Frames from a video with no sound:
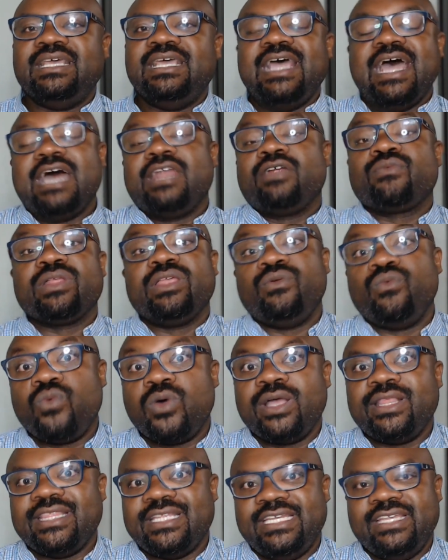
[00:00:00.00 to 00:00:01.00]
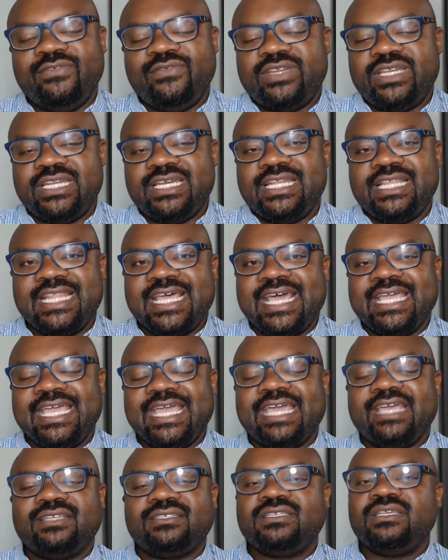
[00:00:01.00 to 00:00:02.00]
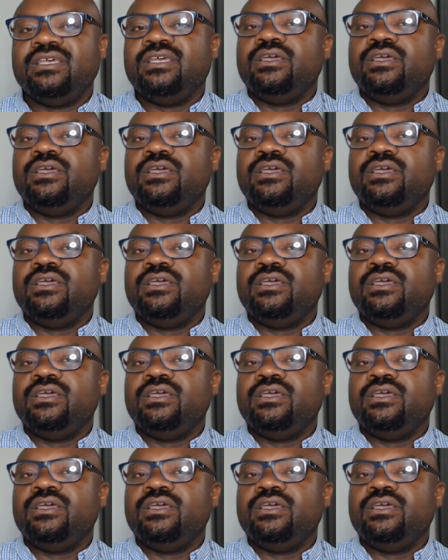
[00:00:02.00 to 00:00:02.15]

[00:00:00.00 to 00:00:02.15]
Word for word: I don't really want the dividend in that case,